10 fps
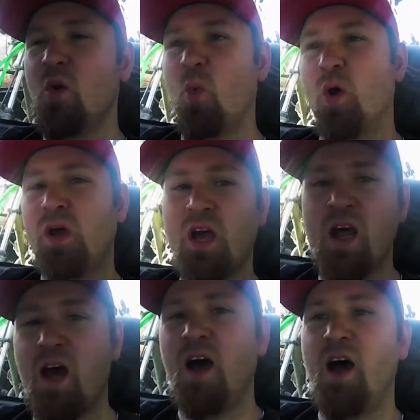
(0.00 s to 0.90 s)
we're
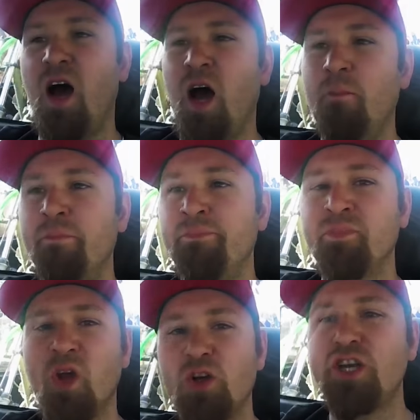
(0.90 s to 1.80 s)
gonna
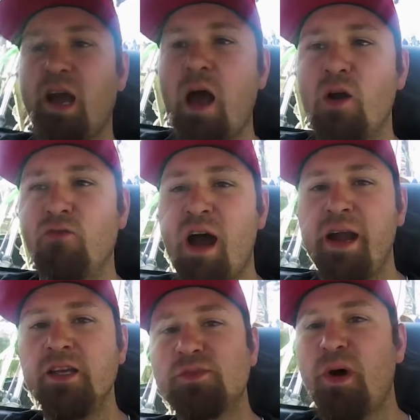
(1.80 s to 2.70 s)
go check out a
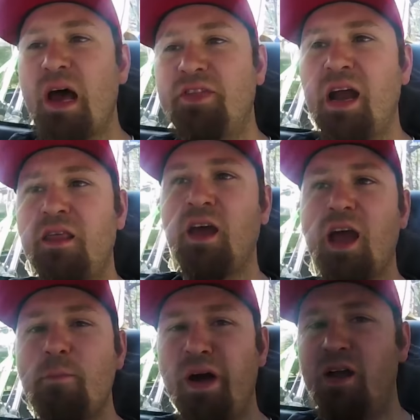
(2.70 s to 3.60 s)
riding spot that I think
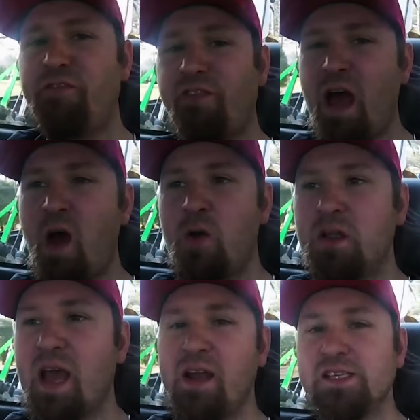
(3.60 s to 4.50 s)
I might have found,
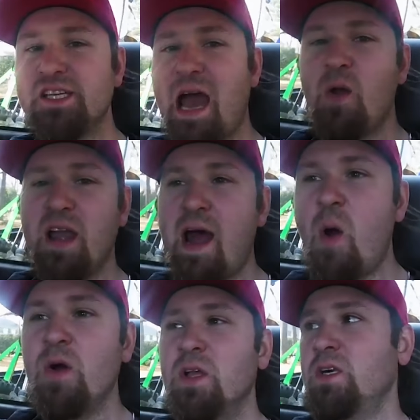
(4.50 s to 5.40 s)
kind of scout it out.